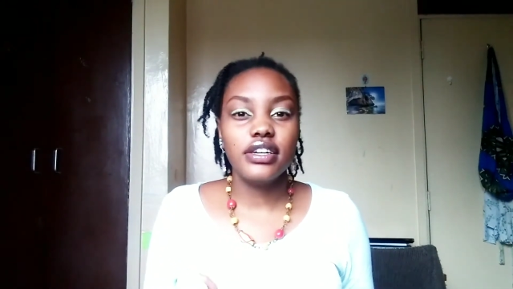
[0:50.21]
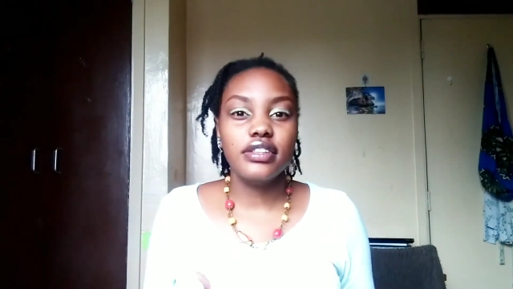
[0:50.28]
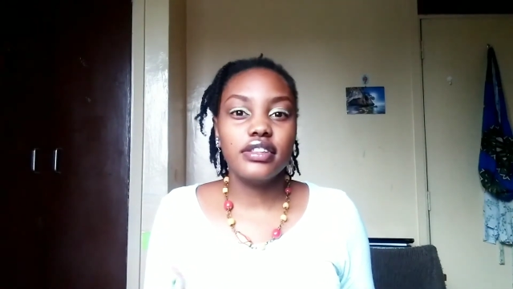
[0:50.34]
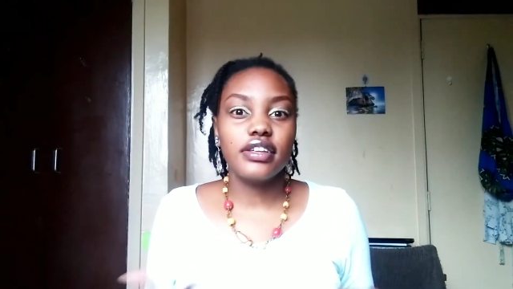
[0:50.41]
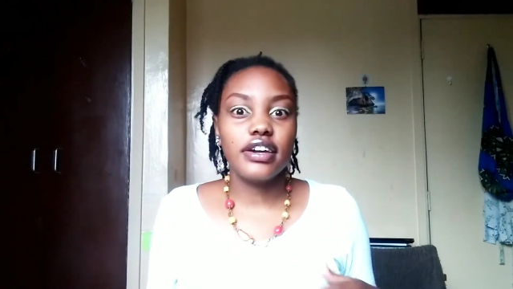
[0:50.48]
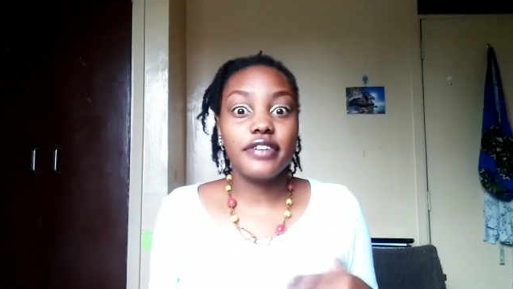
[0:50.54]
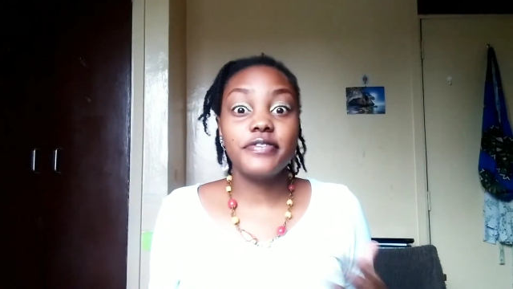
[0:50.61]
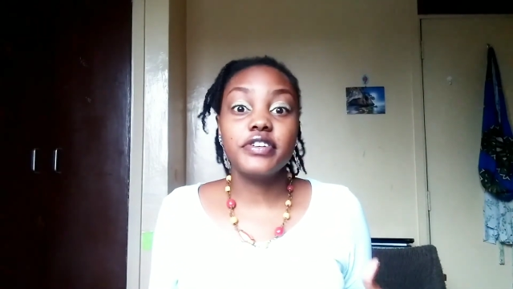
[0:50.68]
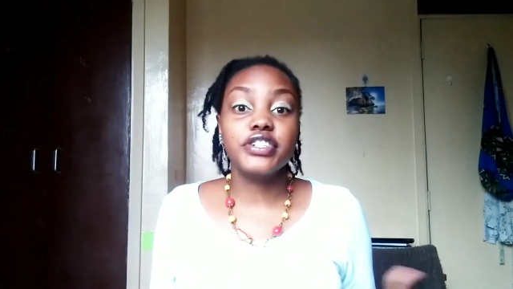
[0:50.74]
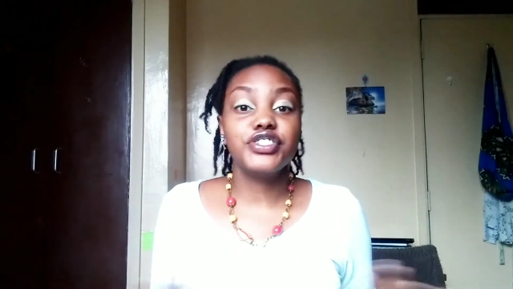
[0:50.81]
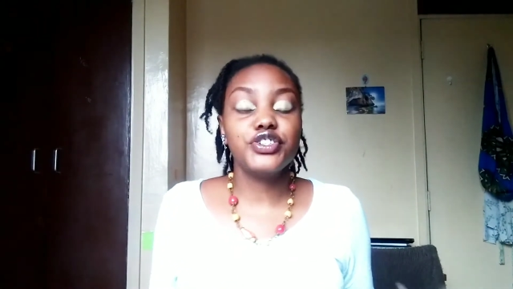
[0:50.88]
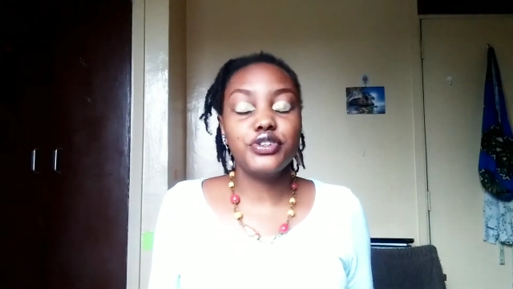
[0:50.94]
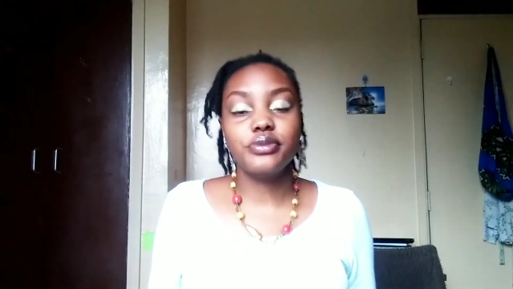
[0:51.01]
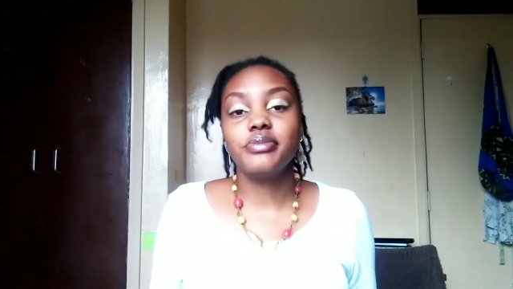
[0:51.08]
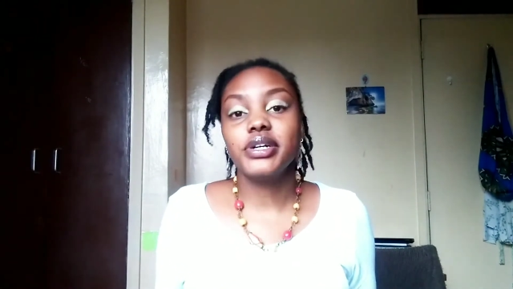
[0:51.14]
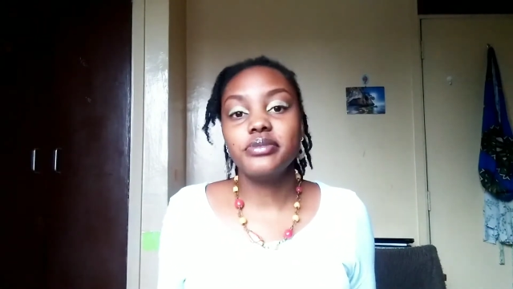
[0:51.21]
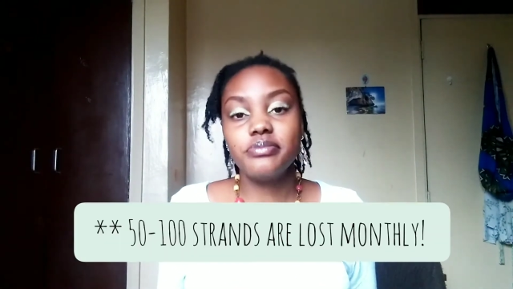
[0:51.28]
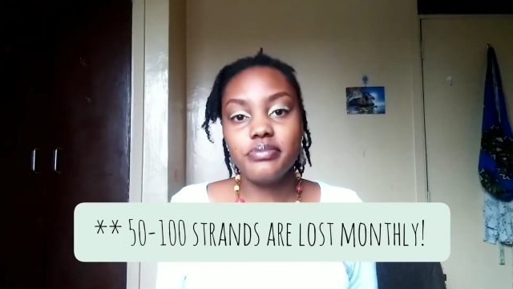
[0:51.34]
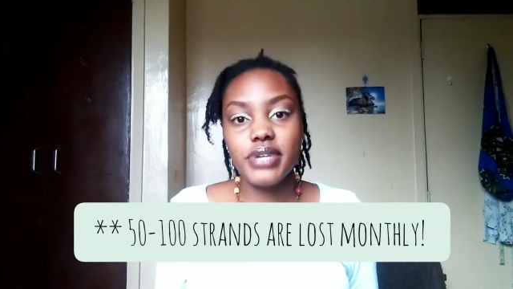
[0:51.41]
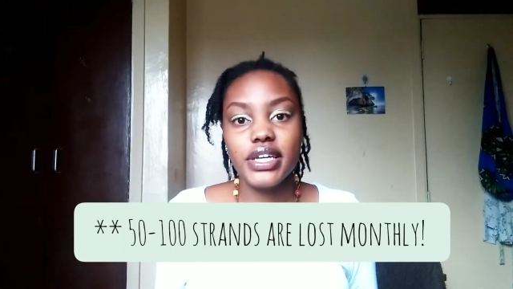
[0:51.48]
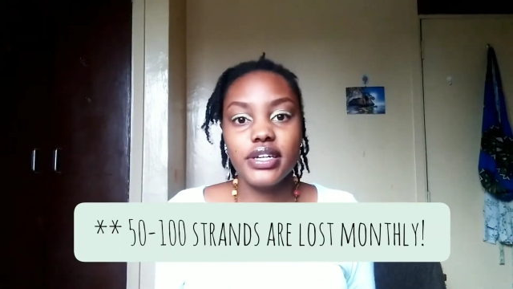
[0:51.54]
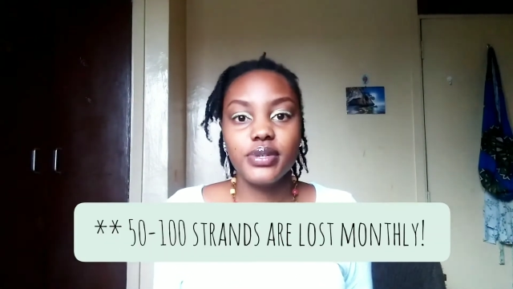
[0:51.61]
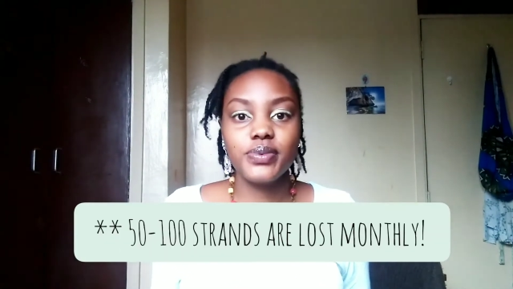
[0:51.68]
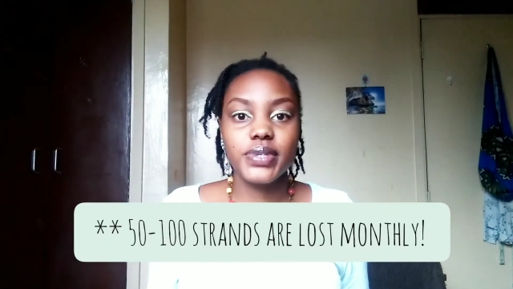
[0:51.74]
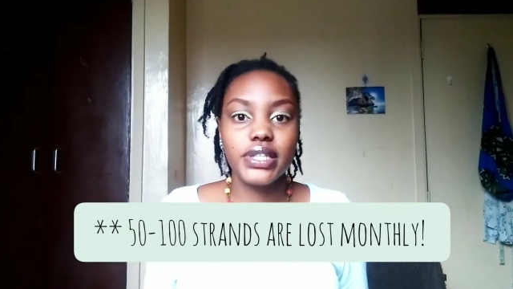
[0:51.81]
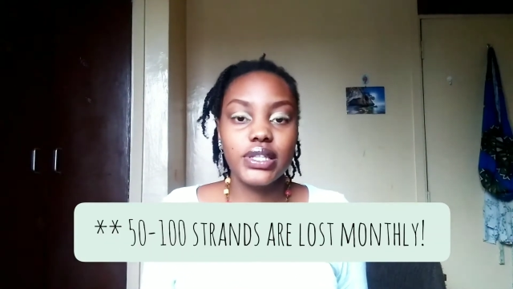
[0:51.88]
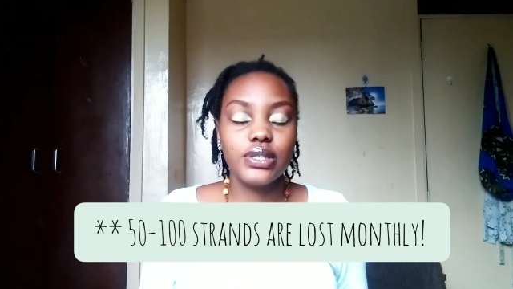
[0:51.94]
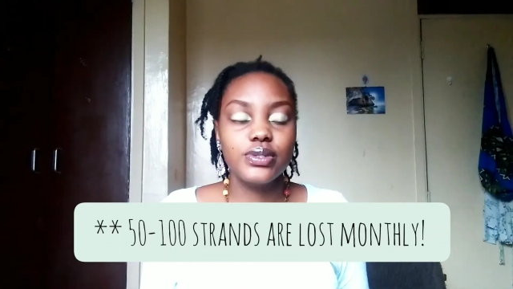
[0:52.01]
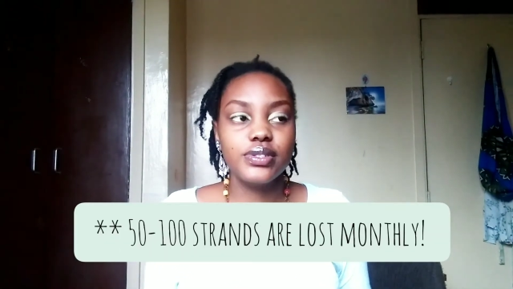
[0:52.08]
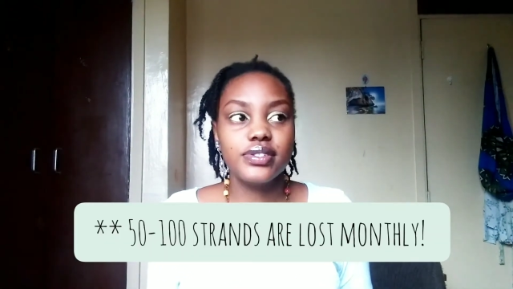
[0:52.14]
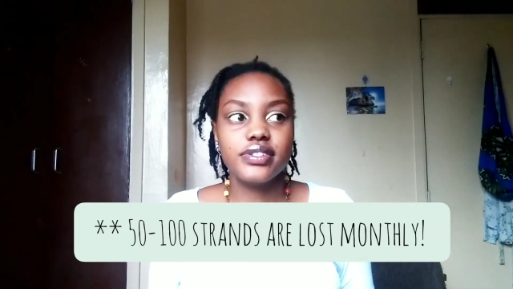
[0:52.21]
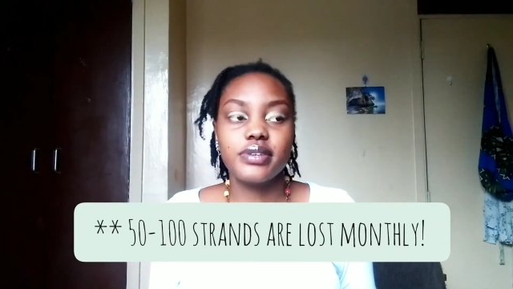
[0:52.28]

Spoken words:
The average human being will lose